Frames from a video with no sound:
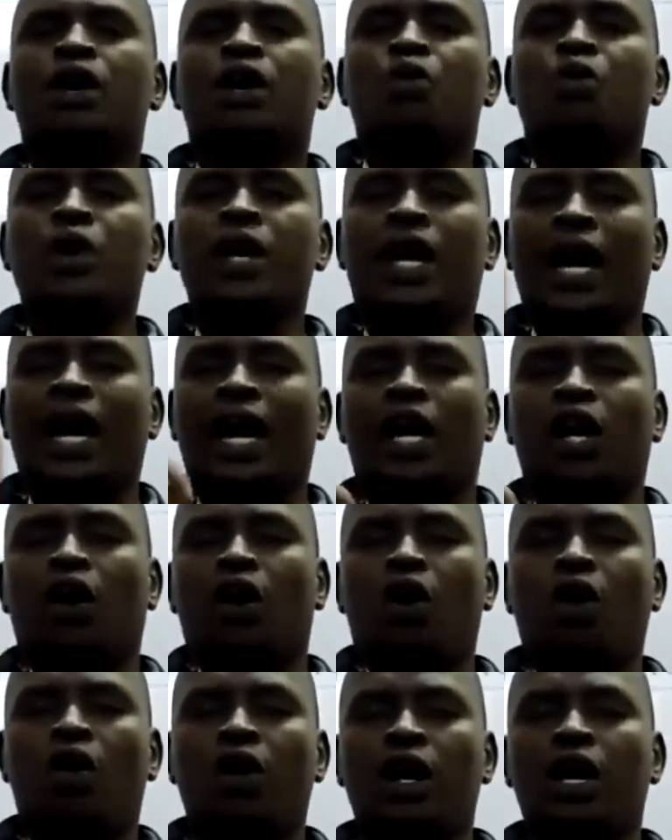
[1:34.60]
we can
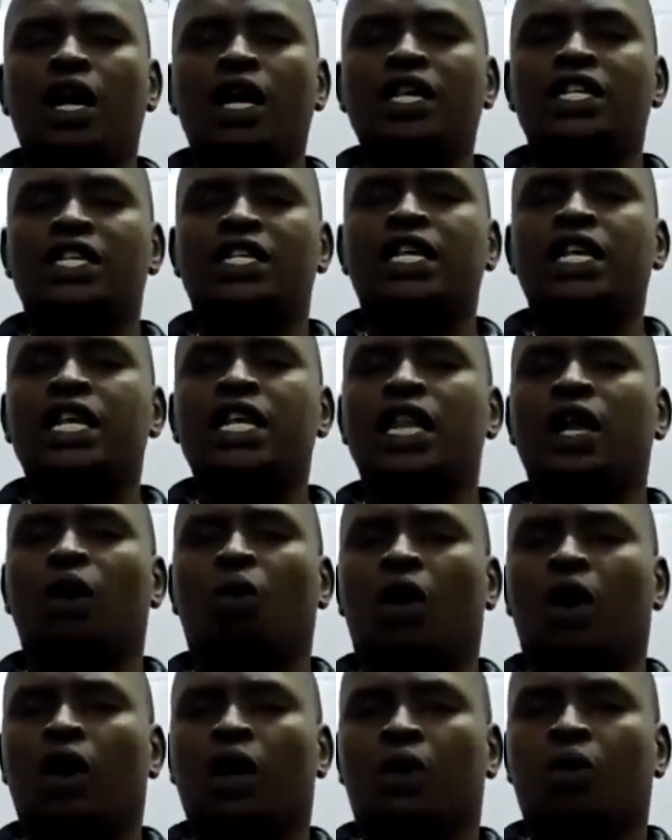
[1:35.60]
only see the
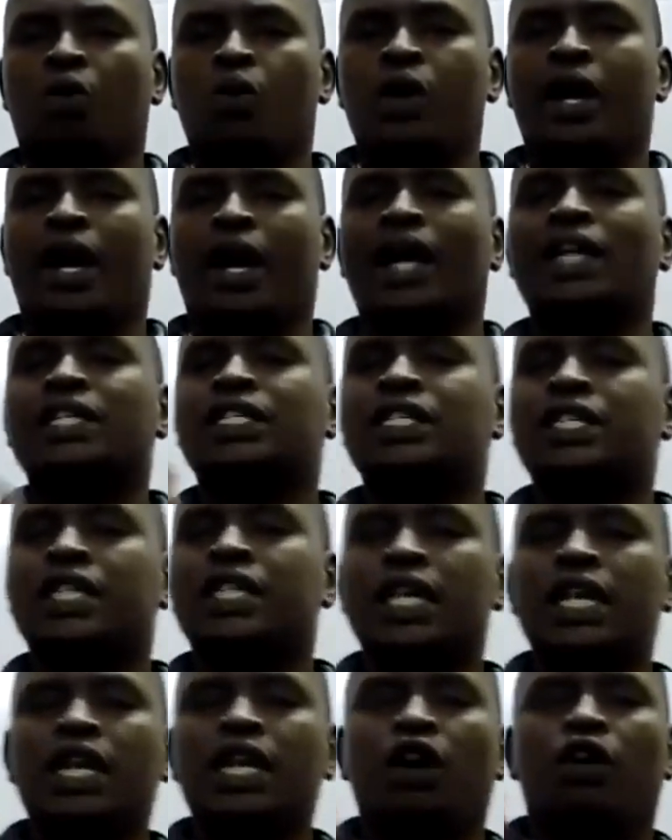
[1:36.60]
word. We can
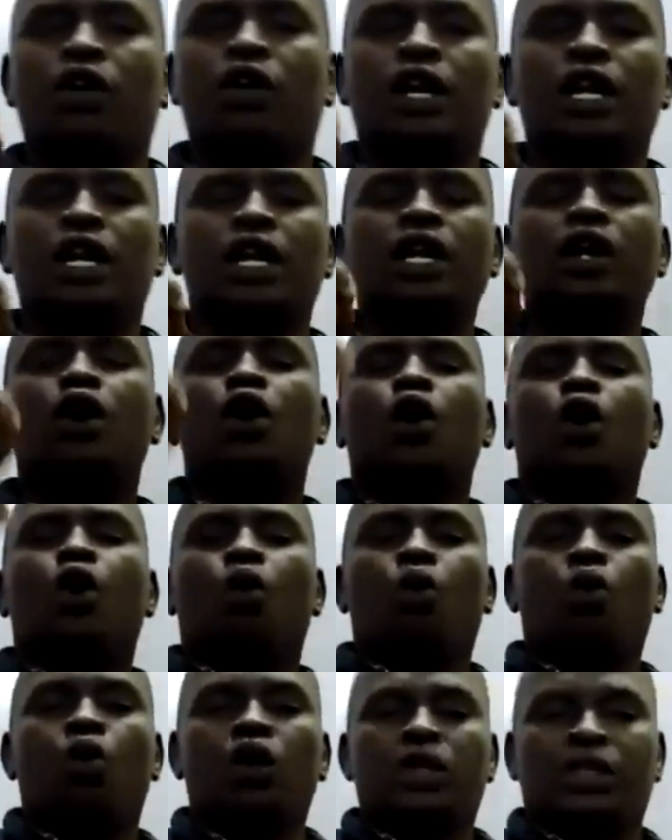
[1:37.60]
see only
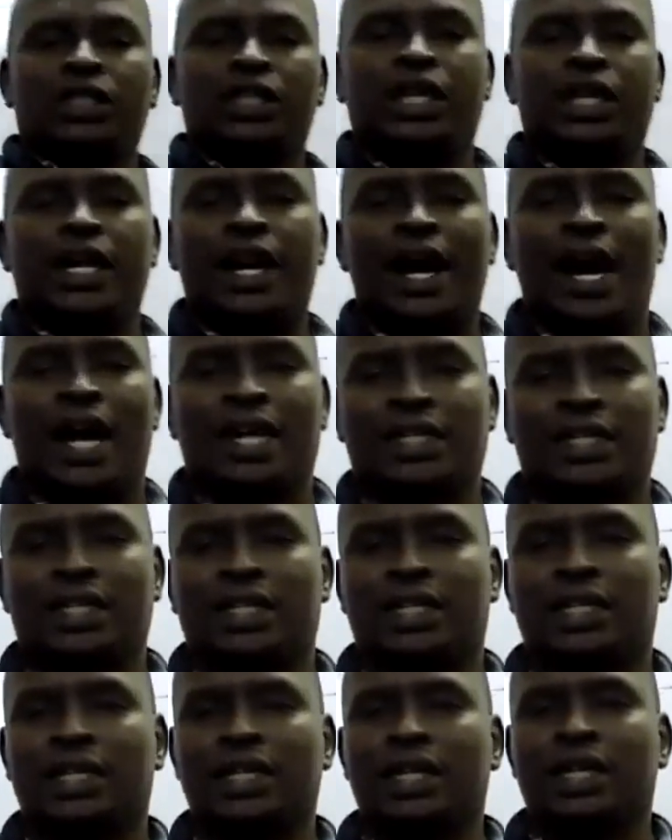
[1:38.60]
what it
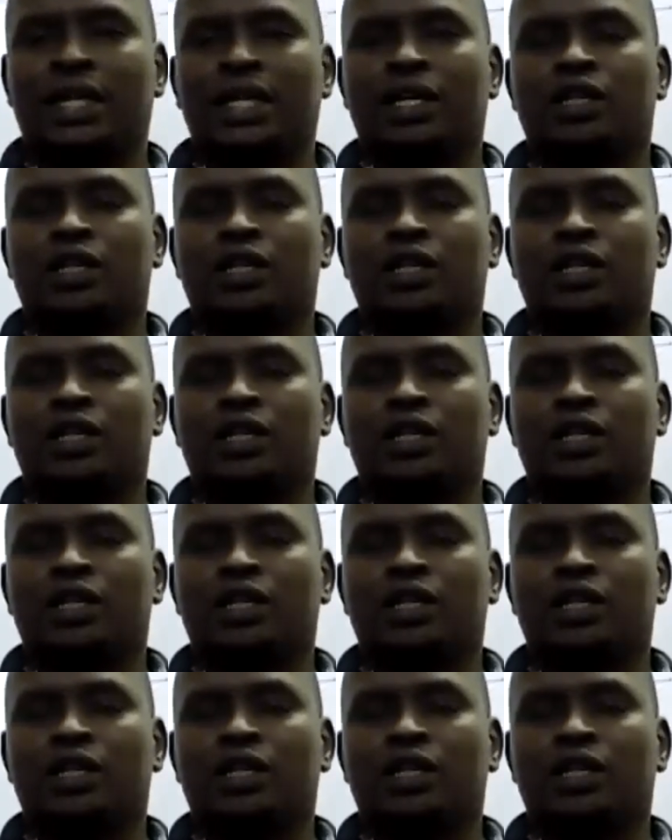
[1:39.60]
does.